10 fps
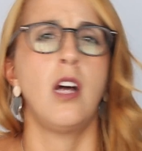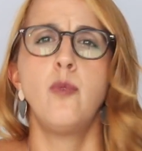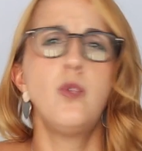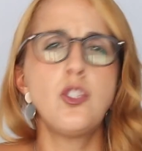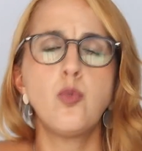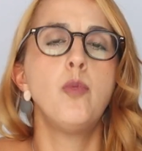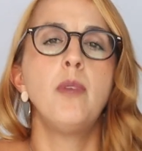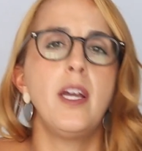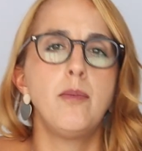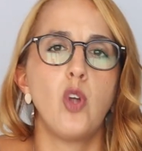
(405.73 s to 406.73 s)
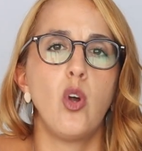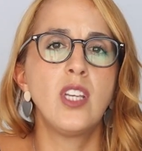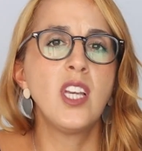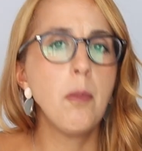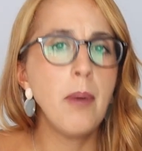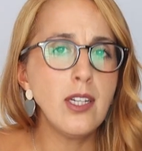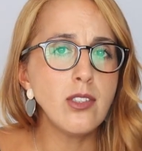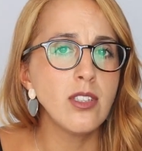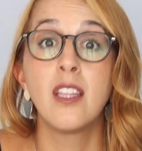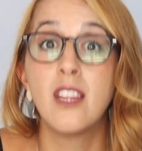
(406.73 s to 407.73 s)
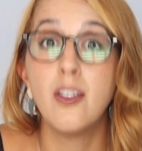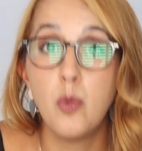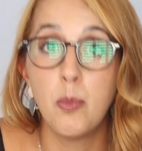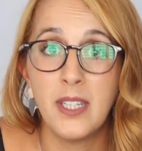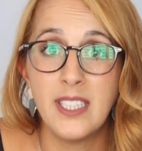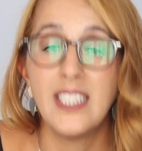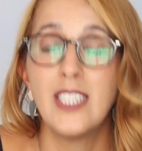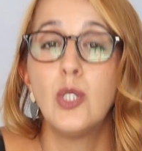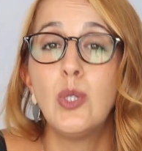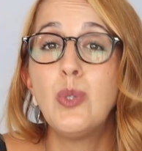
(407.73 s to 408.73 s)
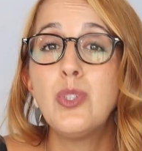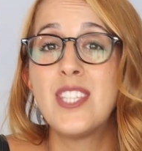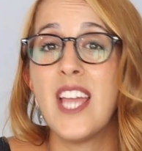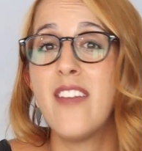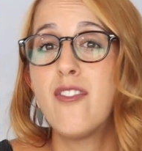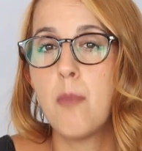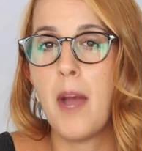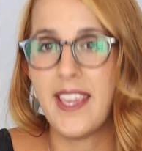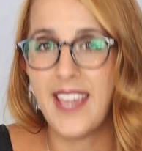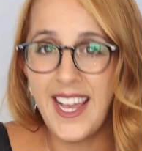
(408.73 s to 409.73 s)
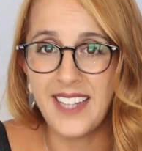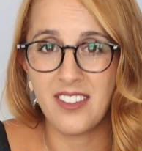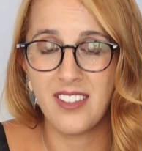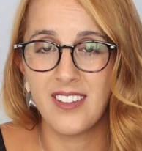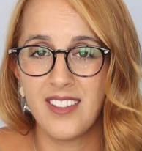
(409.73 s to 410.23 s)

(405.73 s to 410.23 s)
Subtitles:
Which woman I'm talking about? The woman who saved my cat.